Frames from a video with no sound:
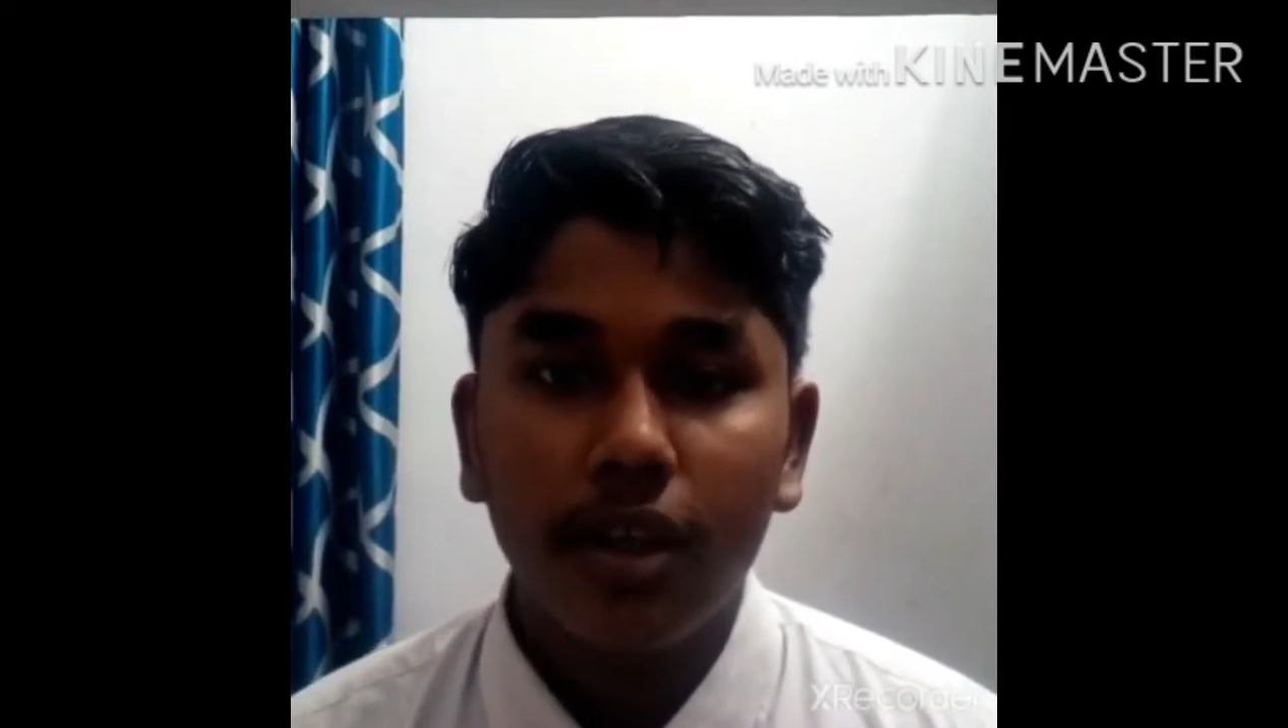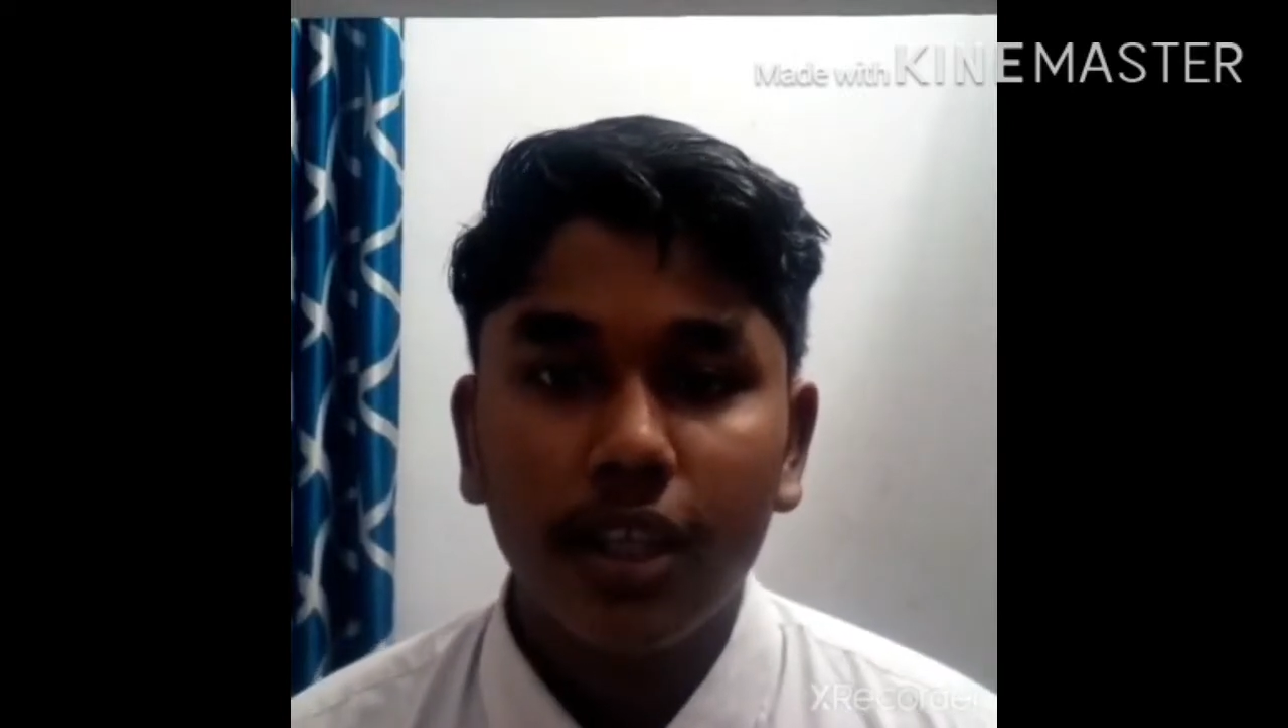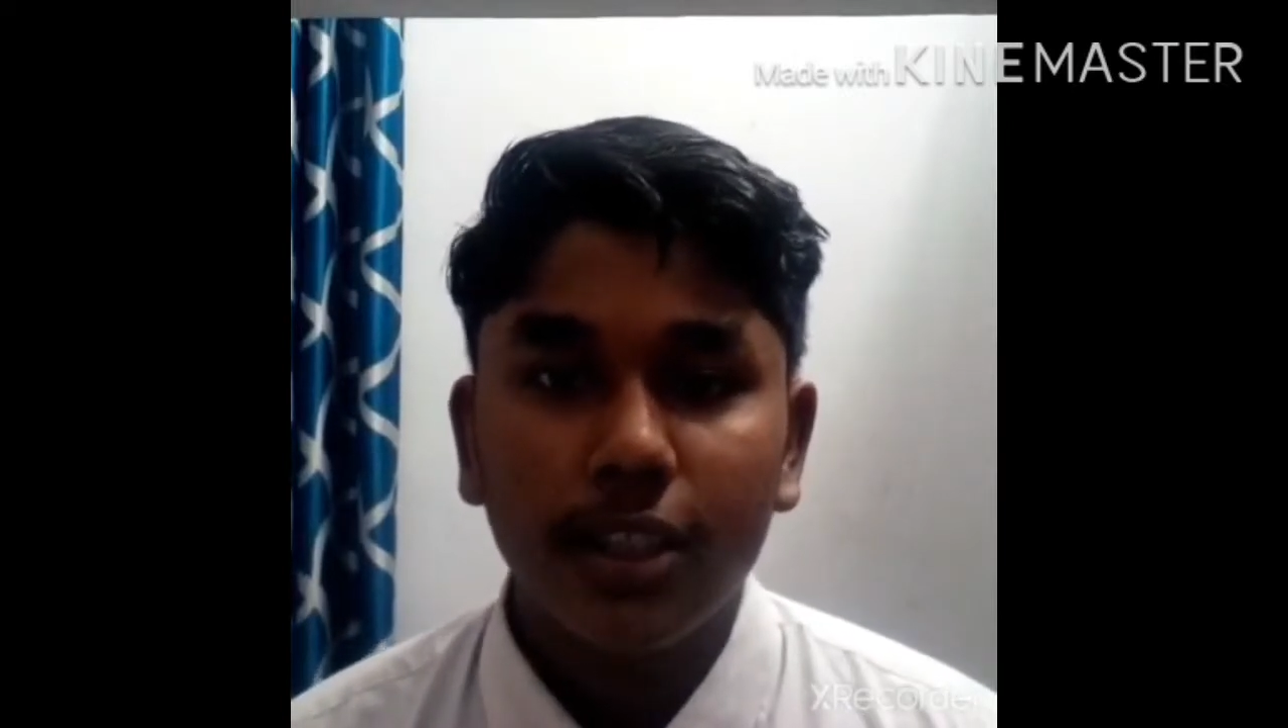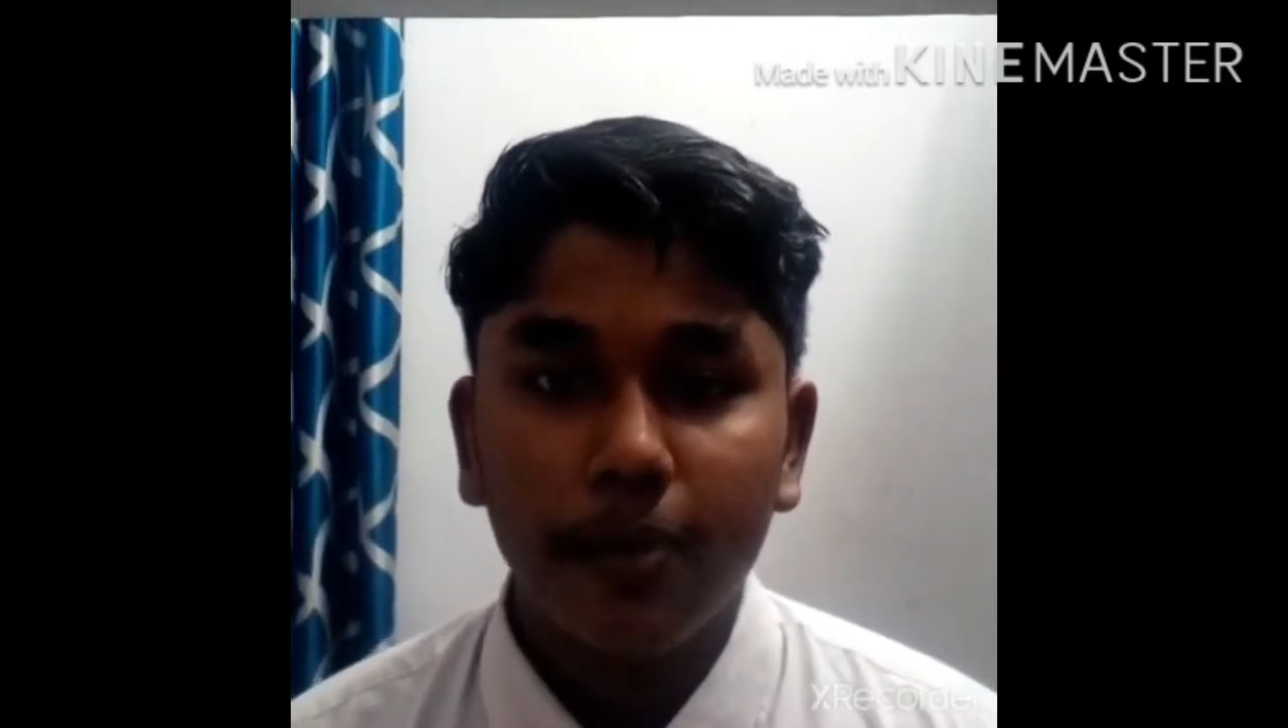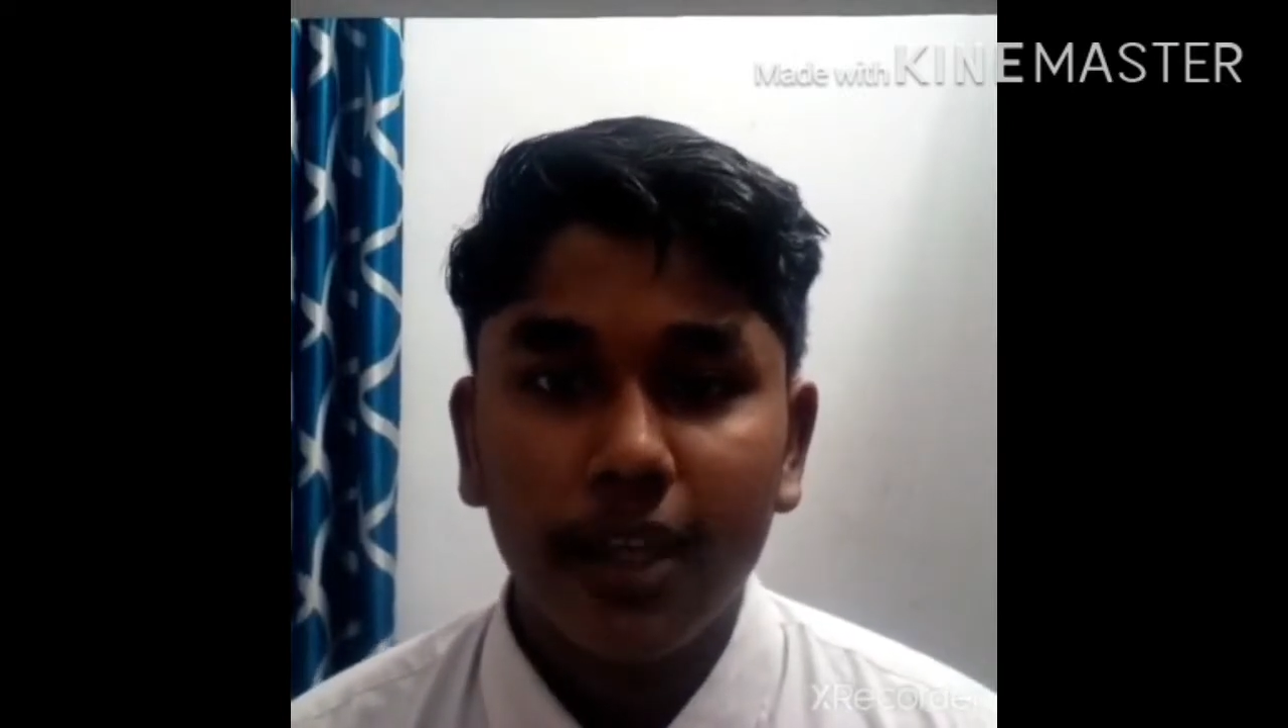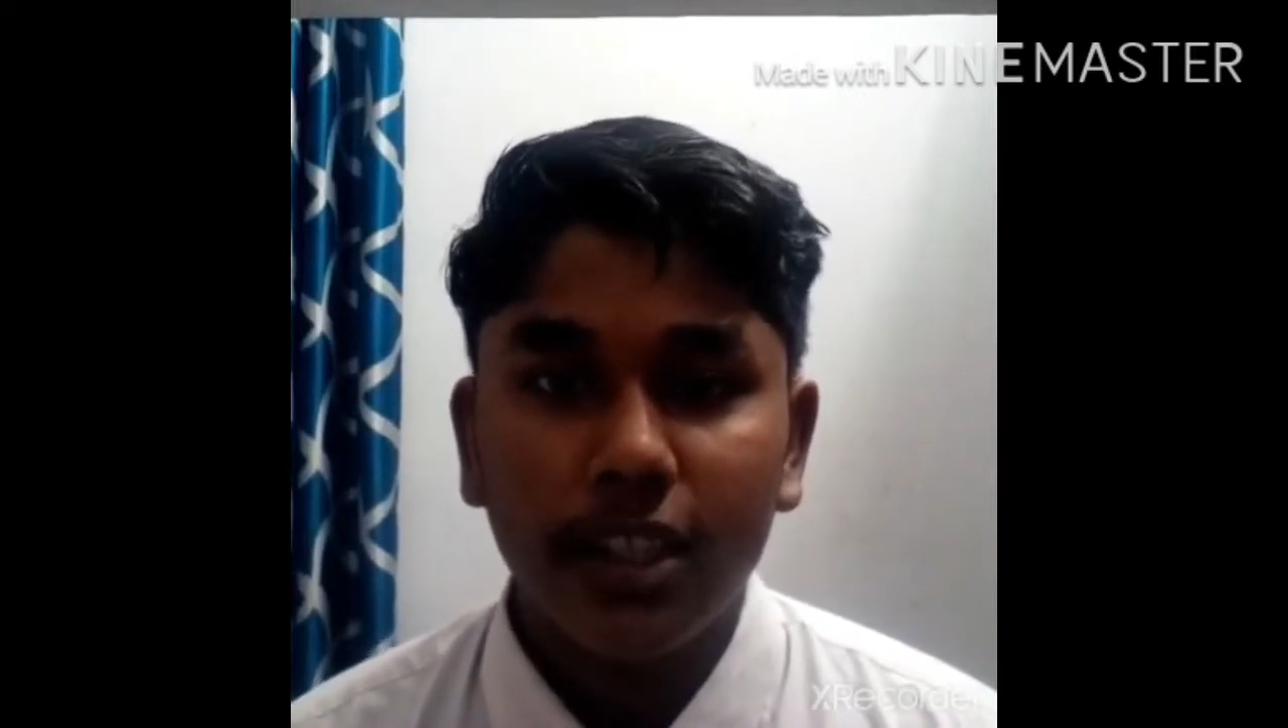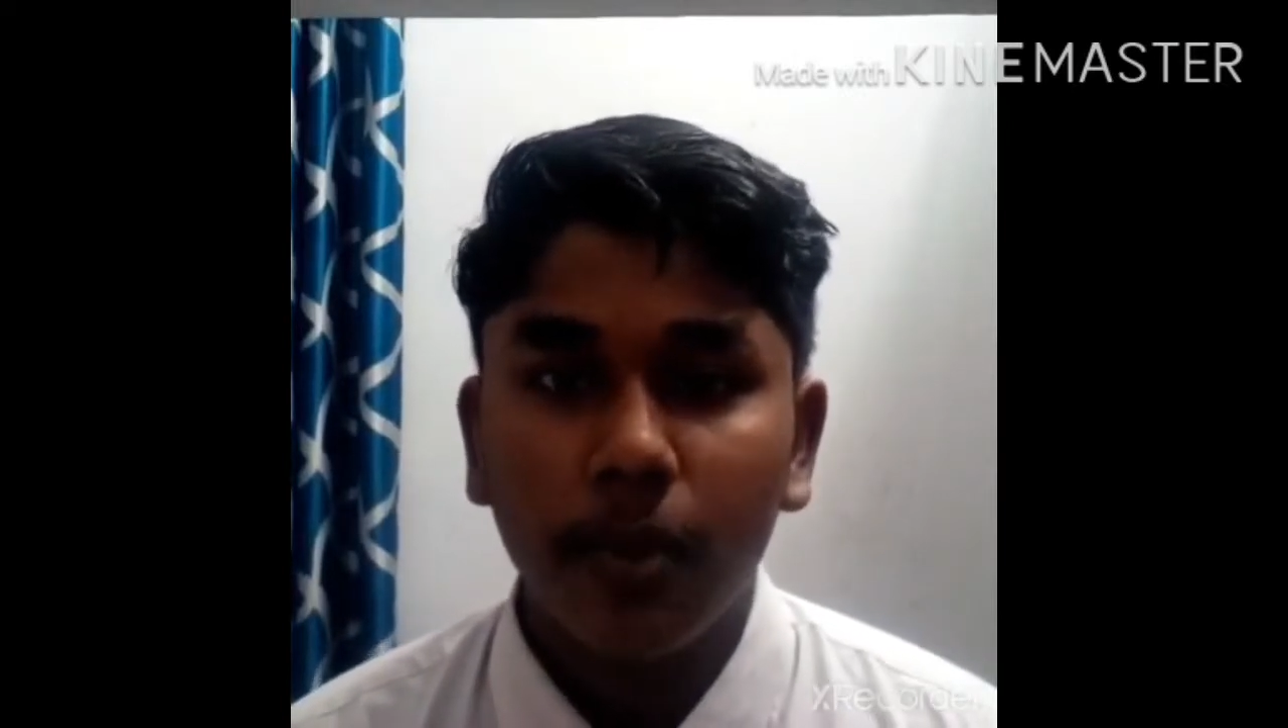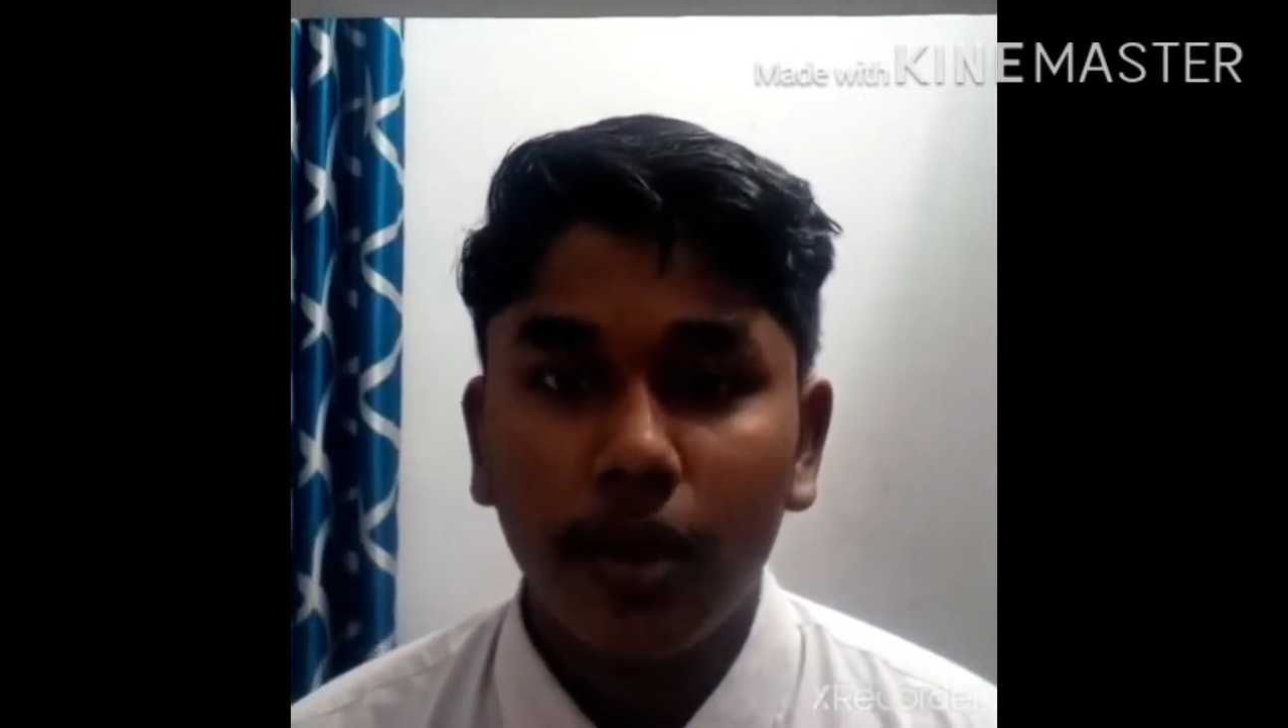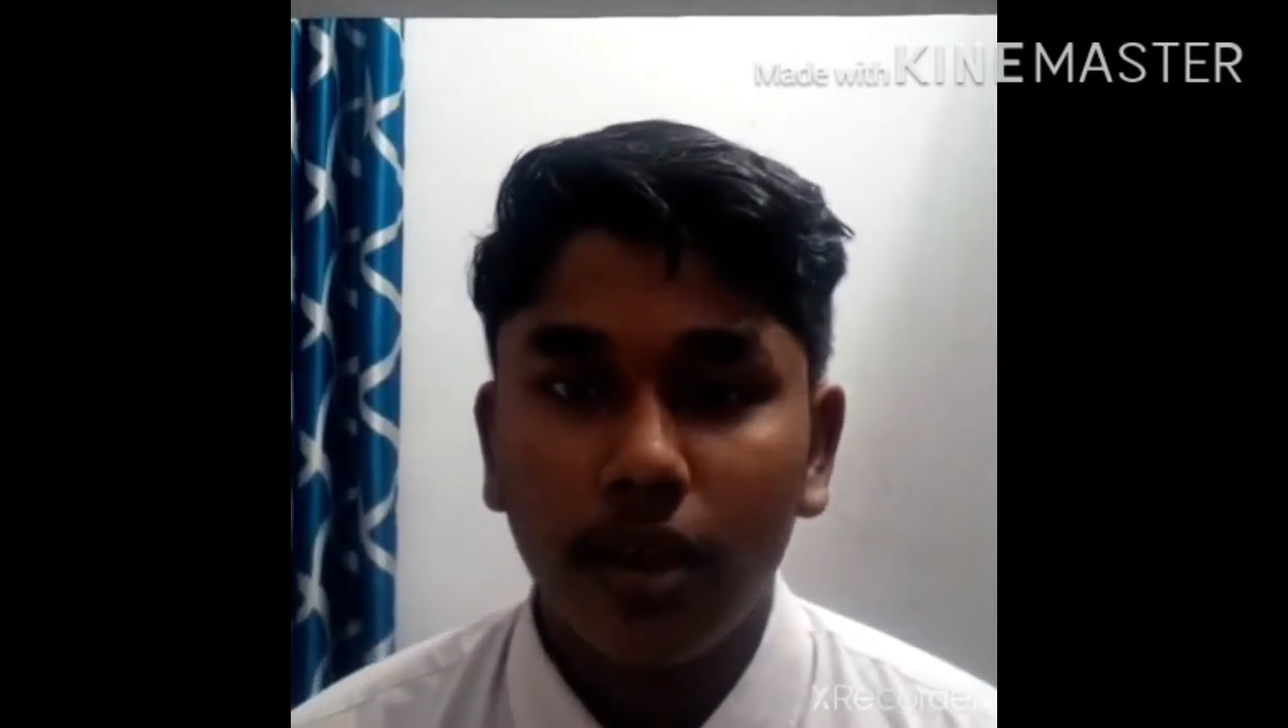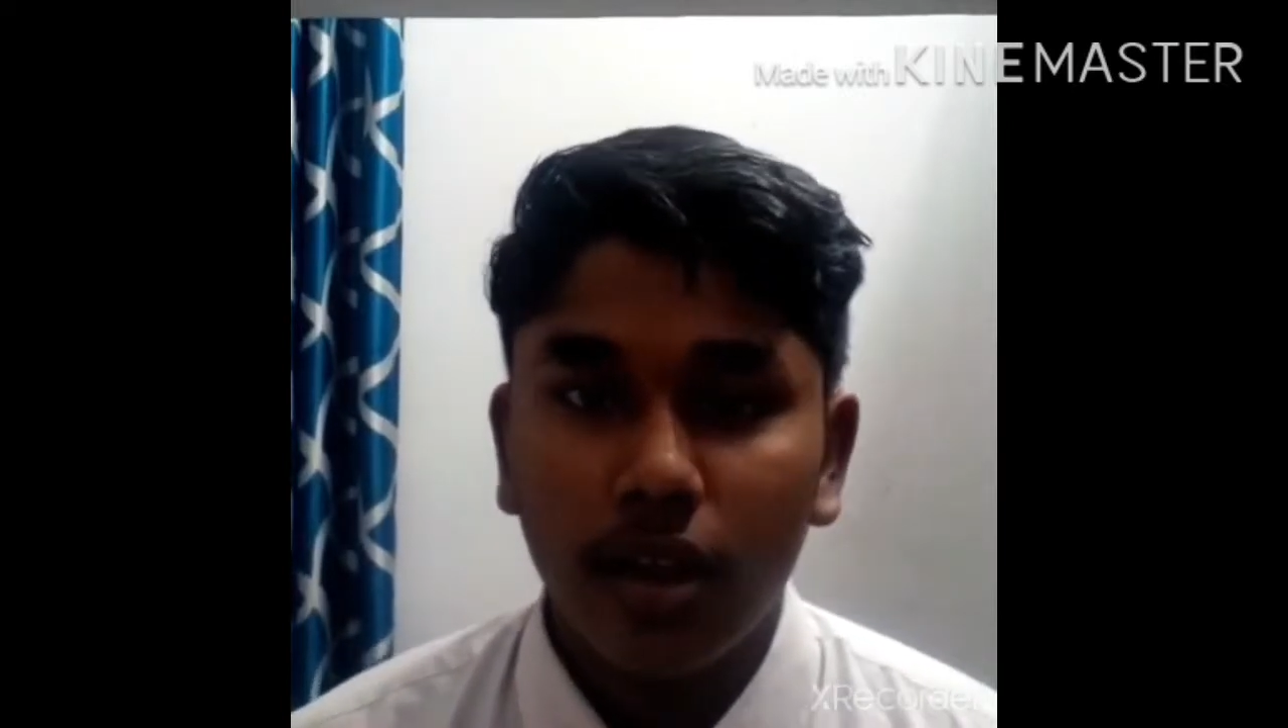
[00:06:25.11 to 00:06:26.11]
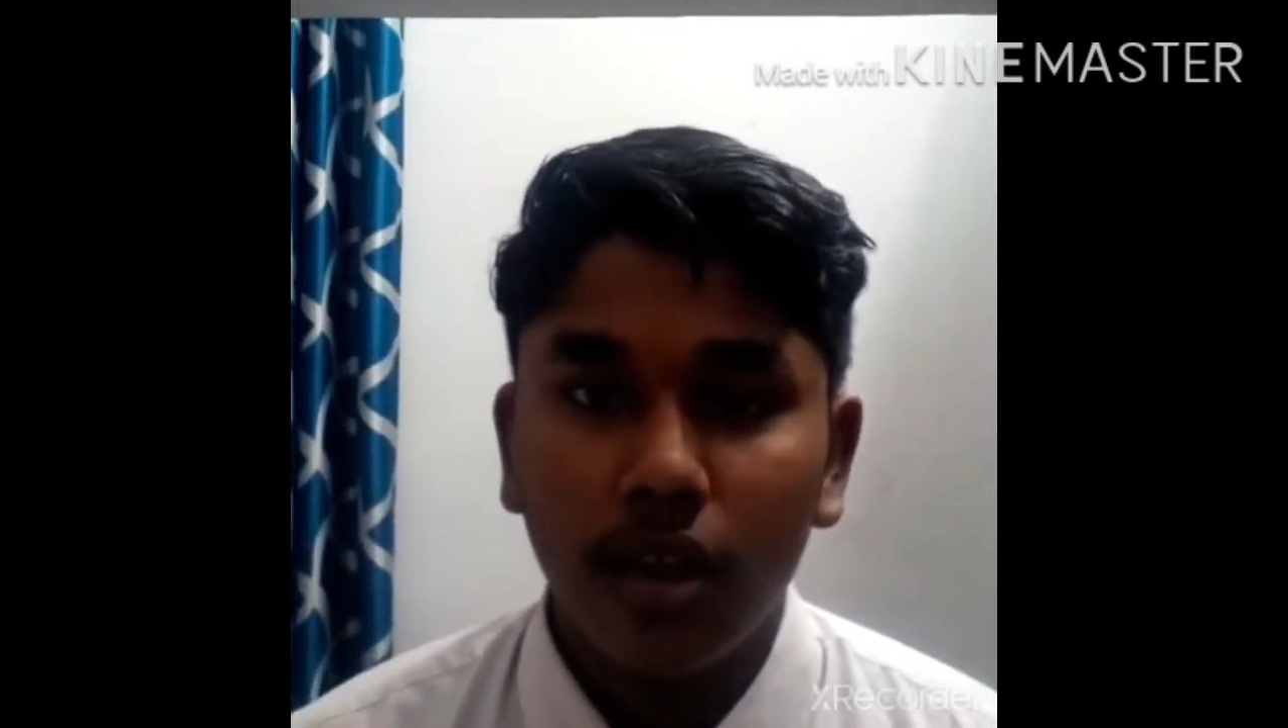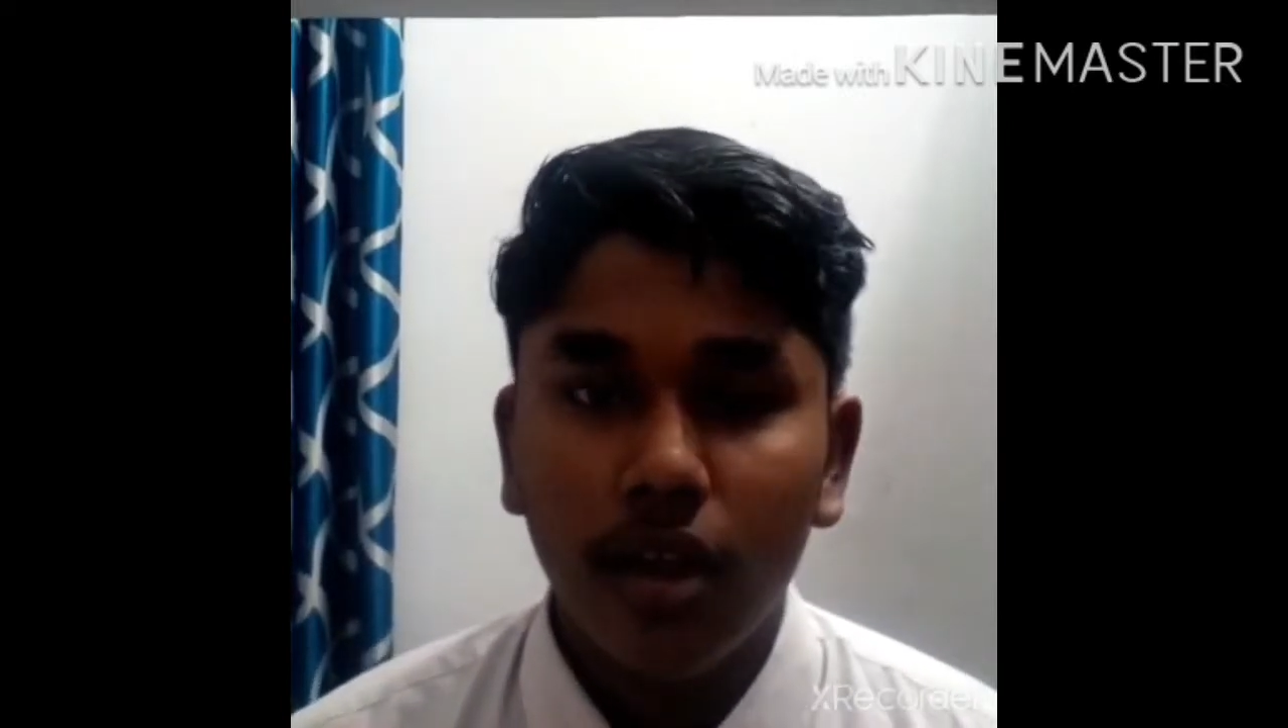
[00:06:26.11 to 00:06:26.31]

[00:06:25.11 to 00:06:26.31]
can spice up our day.